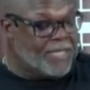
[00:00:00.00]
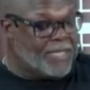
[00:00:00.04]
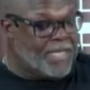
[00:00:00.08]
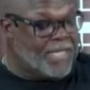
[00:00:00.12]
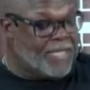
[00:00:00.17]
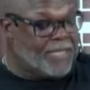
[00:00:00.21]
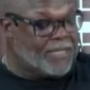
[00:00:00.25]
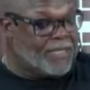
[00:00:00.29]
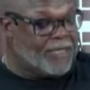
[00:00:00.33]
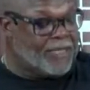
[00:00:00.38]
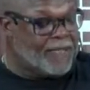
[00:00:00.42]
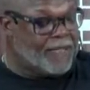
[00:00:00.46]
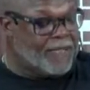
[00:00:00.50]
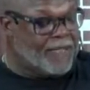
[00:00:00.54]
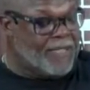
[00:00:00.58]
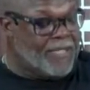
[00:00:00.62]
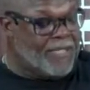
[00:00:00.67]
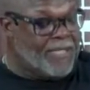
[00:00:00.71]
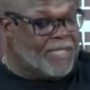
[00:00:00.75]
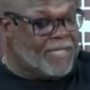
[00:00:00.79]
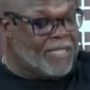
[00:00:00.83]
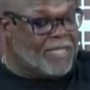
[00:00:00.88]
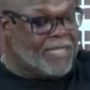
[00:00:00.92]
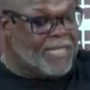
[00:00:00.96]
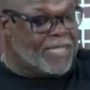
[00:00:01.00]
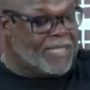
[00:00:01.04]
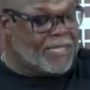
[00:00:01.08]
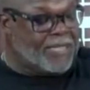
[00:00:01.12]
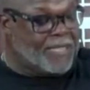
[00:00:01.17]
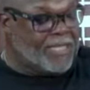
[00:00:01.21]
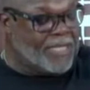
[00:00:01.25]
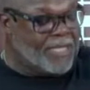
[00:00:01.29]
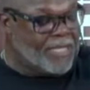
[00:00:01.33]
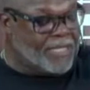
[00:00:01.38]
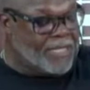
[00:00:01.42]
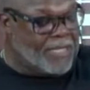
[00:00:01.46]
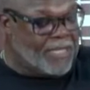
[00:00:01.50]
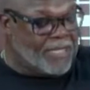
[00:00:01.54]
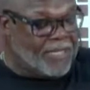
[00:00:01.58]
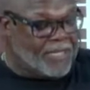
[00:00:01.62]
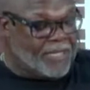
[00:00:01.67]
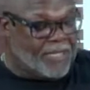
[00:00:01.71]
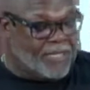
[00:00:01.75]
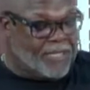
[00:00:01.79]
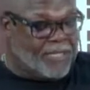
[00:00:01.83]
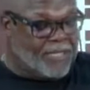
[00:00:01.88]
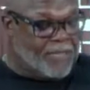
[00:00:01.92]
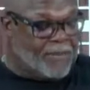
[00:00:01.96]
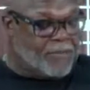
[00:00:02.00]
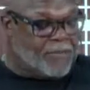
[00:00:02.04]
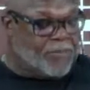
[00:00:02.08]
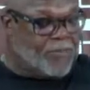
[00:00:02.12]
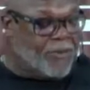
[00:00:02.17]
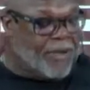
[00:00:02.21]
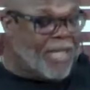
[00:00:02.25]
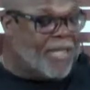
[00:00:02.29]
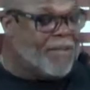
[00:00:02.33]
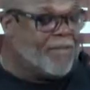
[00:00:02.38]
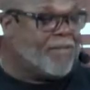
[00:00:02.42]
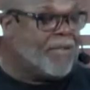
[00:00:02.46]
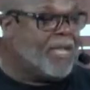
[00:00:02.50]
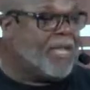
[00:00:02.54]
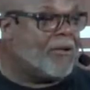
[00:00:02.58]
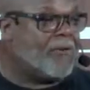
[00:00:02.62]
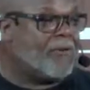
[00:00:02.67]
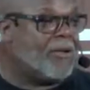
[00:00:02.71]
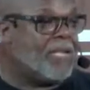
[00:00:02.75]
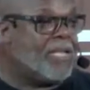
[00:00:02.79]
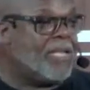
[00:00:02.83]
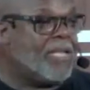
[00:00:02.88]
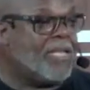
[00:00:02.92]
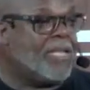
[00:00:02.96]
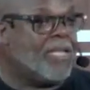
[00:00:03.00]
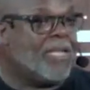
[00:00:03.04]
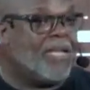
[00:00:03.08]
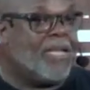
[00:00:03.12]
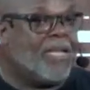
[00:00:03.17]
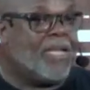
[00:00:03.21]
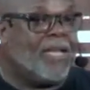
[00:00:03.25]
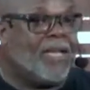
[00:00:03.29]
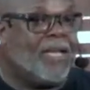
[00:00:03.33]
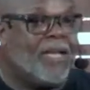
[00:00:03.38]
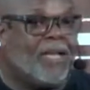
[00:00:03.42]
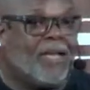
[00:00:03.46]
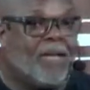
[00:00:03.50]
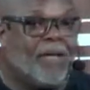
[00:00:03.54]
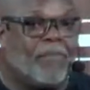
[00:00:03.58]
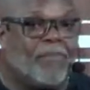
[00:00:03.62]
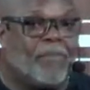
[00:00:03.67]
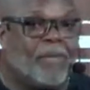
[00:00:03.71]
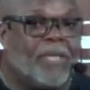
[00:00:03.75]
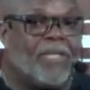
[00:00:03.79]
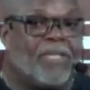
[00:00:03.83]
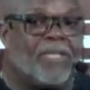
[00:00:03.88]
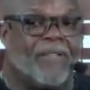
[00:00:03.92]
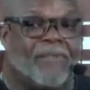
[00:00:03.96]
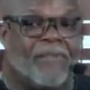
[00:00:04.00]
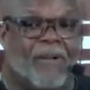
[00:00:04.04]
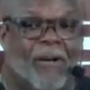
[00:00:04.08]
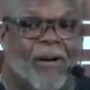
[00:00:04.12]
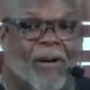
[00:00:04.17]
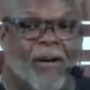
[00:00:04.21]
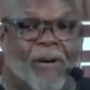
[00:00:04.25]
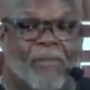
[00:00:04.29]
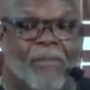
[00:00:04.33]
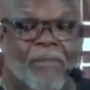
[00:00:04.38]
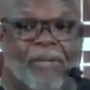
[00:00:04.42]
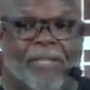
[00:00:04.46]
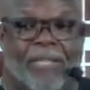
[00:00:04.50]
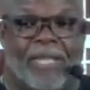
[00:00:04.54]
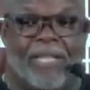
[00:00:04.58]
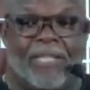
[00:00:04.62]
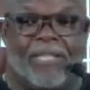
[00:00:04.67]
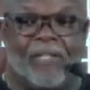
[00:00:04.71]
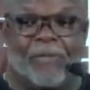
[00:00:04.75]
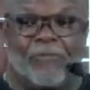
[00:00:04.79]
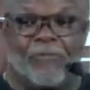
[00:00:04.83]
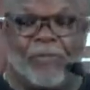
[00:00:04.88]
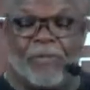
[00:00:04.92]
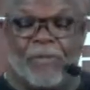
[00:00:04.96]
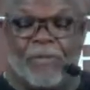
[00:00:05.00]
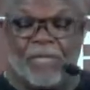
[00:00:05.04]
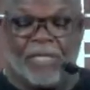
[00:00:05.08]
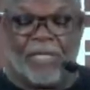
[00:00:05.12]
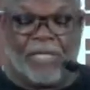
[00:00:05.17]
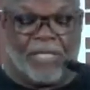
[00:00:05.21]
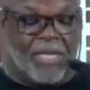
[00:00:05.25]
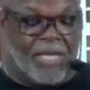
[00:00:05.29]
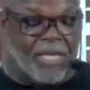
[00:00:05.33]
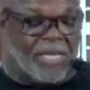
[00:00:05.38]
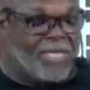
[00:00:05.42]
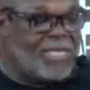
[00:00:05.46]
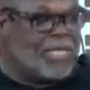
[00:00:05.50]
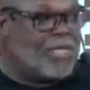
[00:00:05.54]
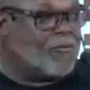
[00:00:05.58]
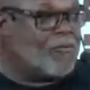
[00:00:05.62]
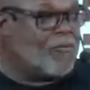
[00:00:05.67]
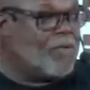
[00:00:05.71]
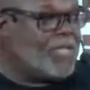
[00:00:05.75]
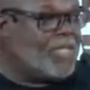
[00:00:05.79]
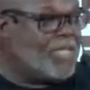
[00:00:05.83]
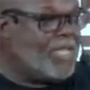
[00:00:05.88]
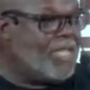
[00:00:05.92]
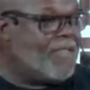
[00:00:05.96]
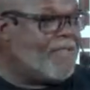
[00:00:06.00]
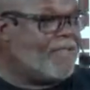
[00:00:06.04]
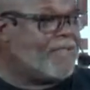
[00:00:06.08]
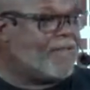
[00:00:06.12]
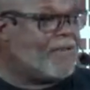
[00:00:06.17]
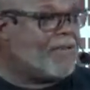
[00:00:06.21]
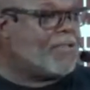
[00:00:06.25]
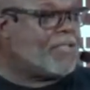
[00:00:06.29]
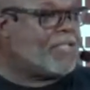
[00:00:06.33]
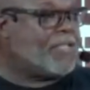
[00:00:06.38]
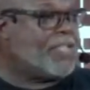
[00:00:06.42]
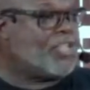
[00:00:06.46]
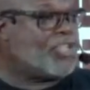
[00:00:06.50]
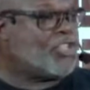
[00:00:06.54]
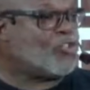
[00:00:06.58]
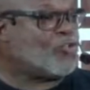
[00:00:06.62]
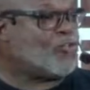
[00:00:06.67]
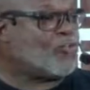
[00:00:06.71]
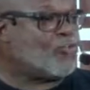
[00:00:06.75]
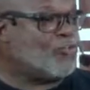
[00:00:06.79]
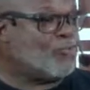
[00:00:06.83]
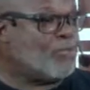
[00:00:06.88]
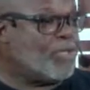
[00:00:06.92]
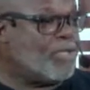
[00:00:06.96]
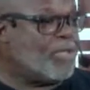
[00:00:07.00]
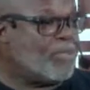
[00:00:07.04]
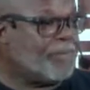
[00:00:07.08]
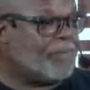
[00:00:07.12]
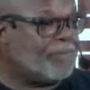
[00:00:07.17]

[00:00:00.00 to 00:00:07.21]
that the primary piece of armor that the scripture says that we need first is truth?